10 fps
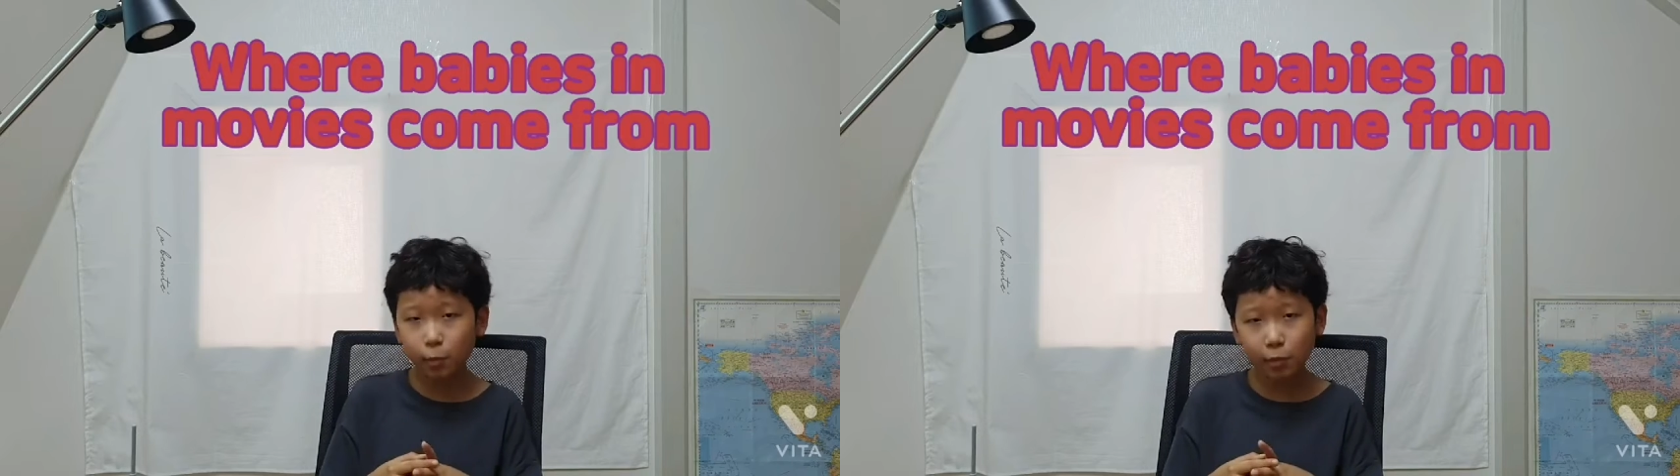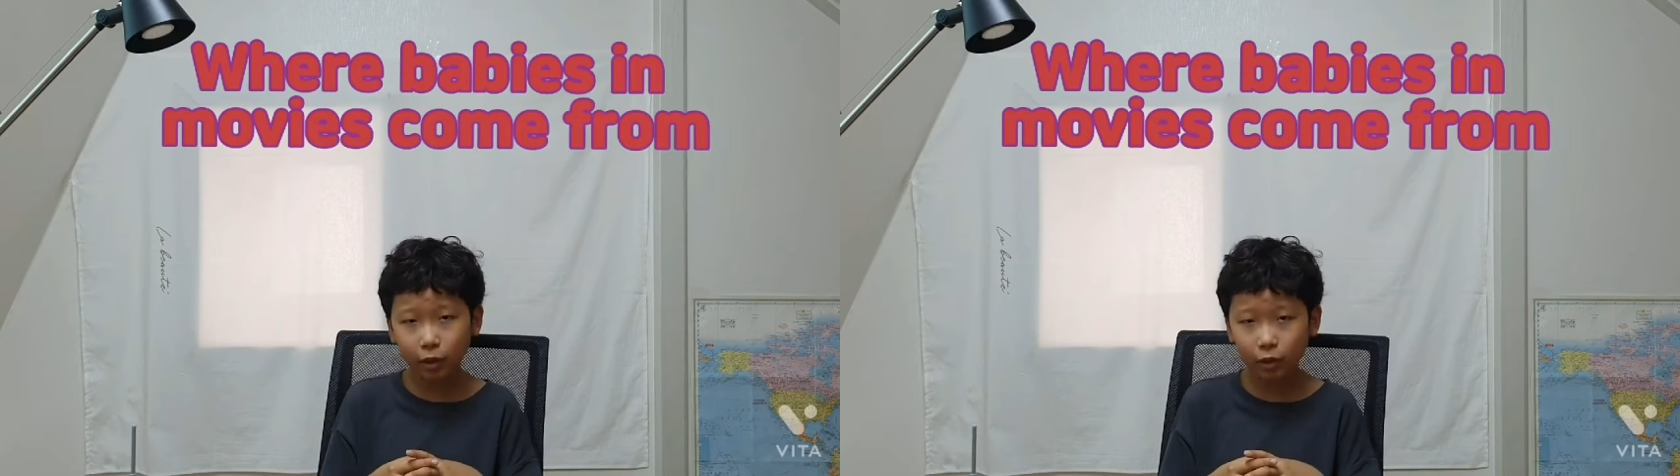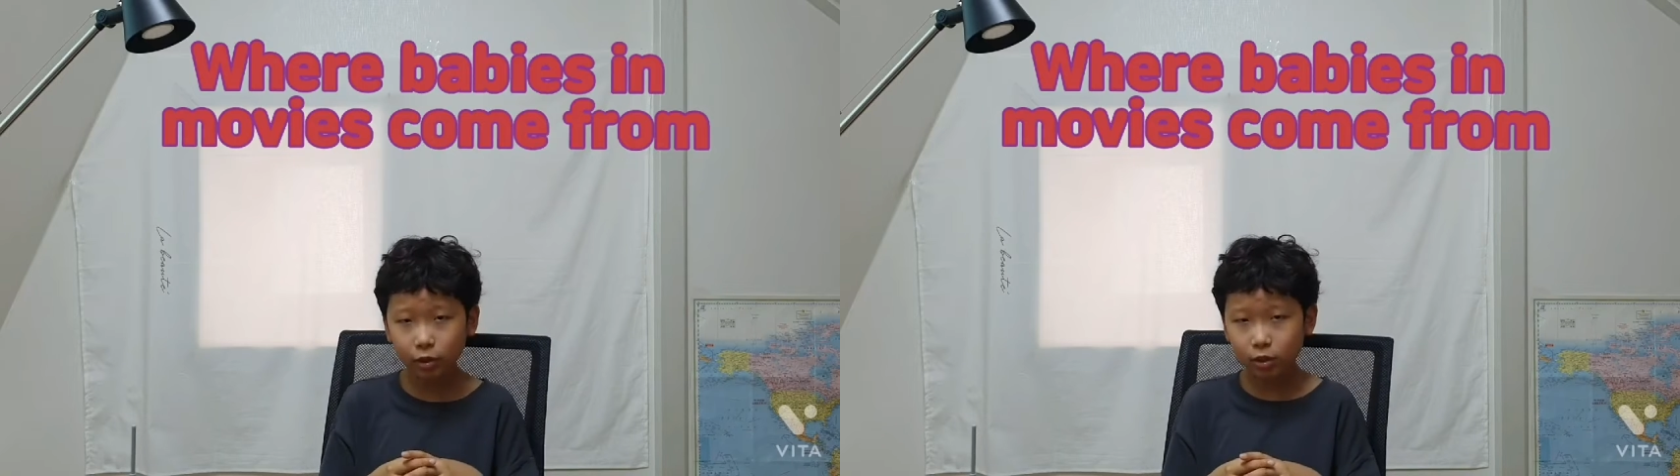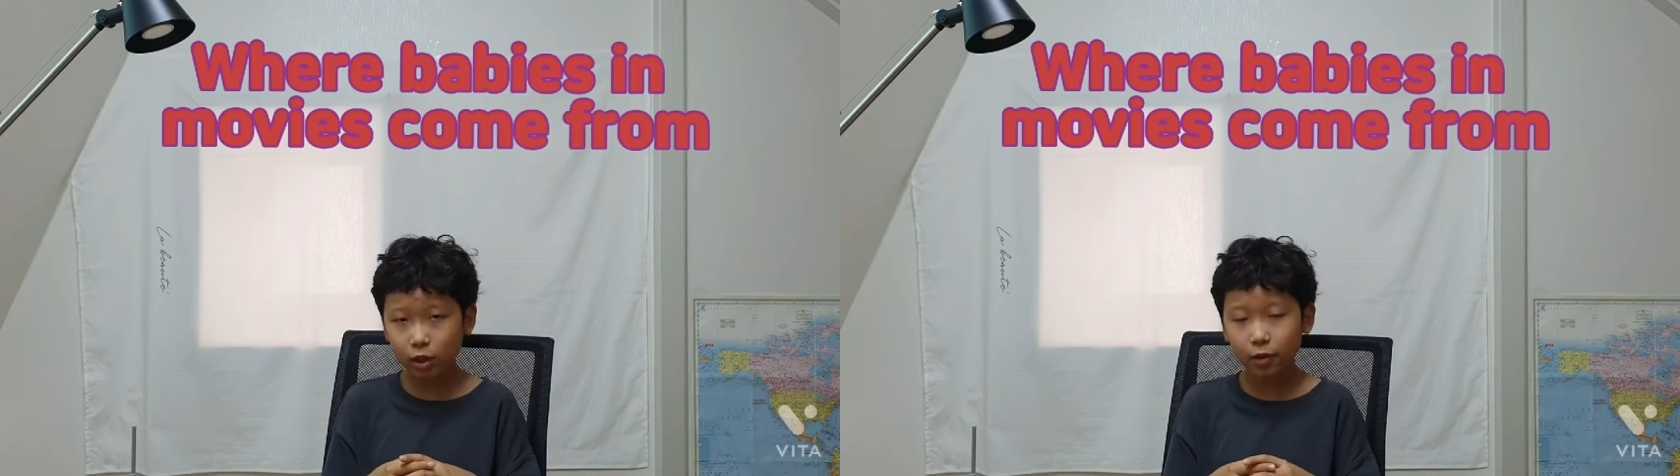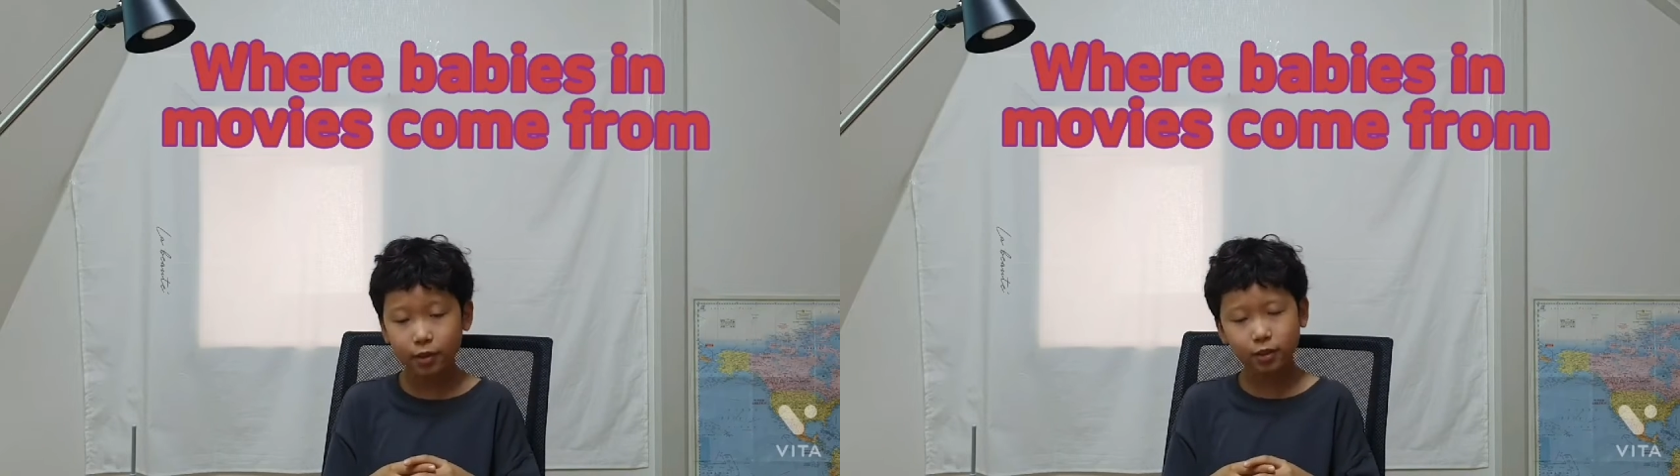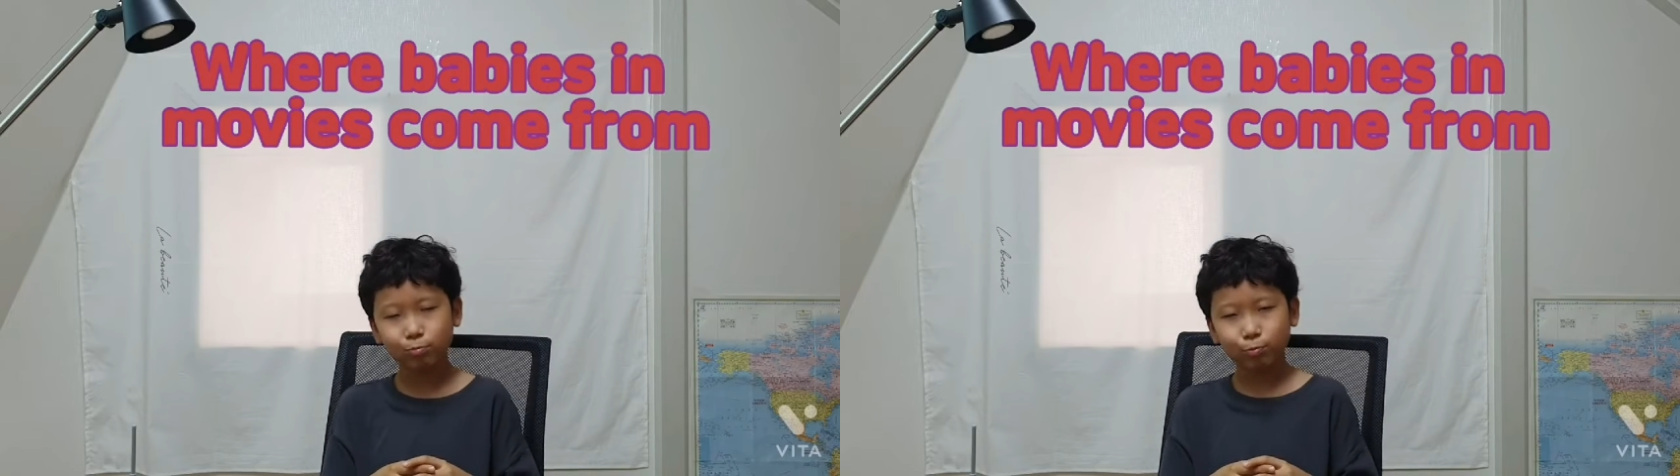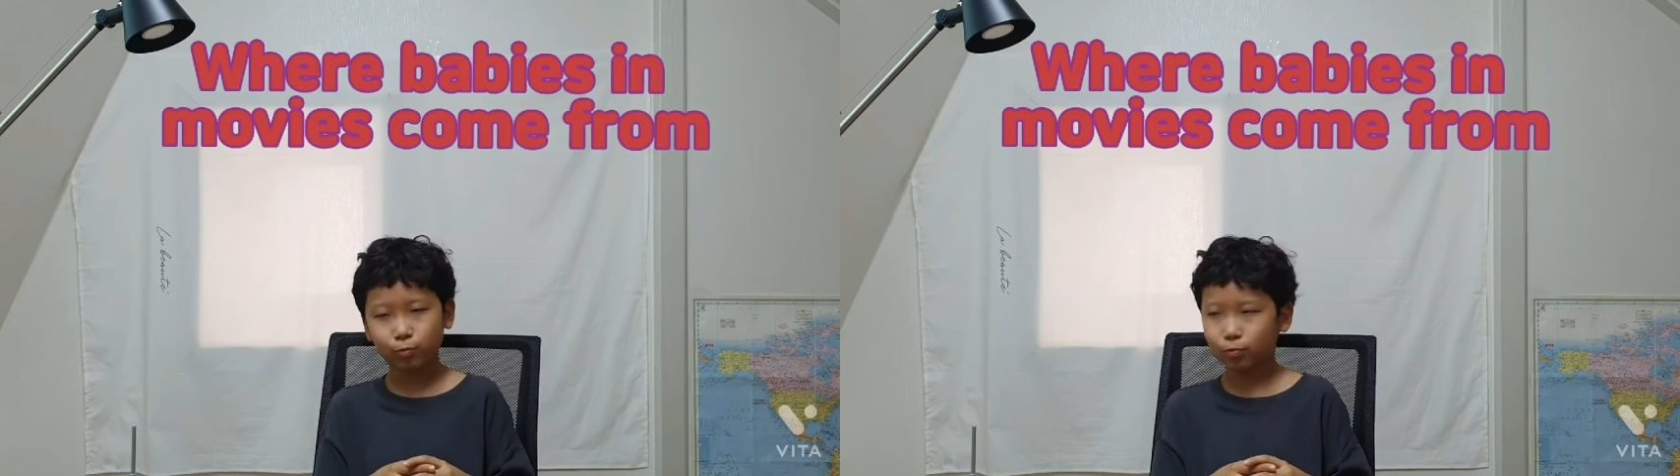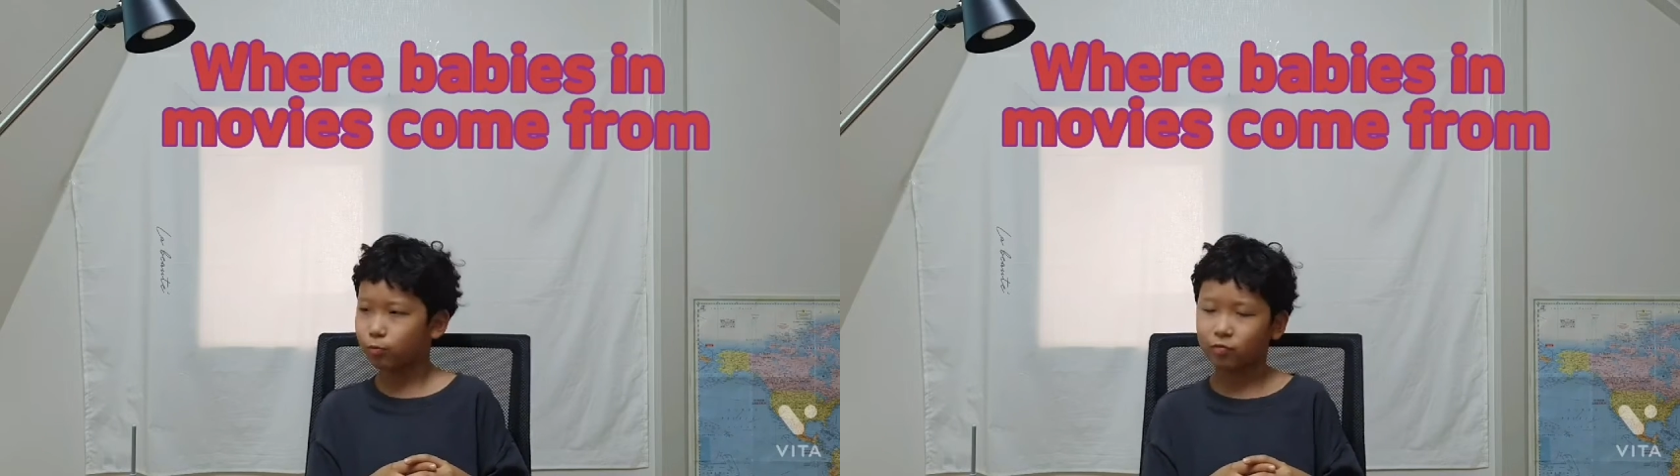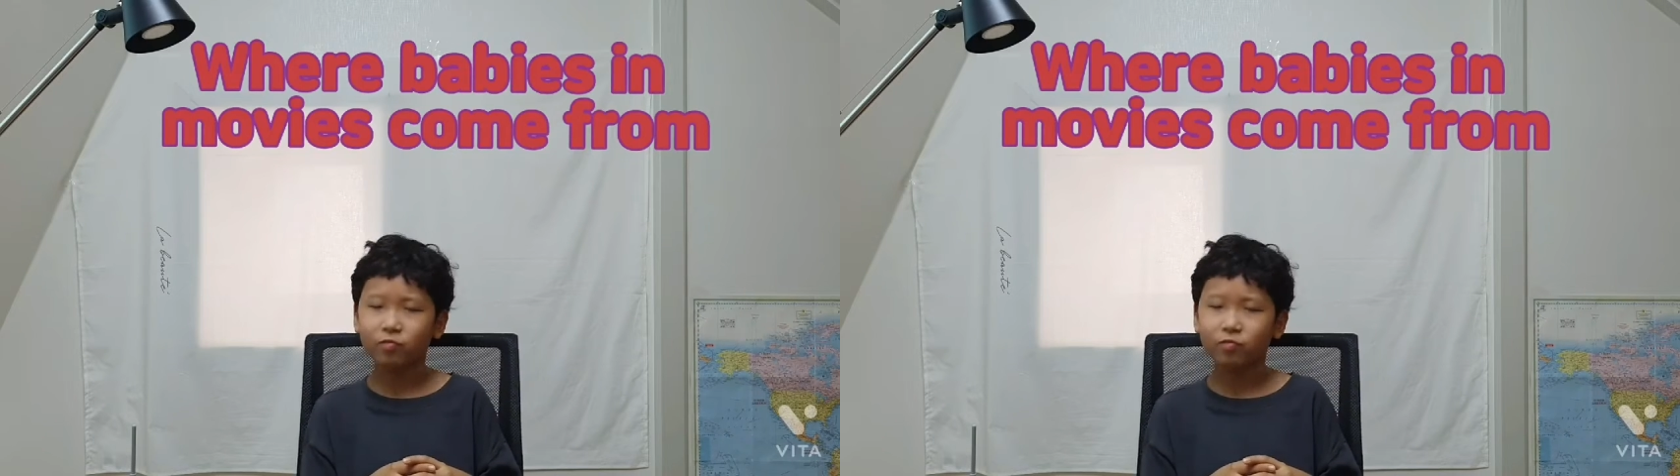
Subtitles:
similar, so it's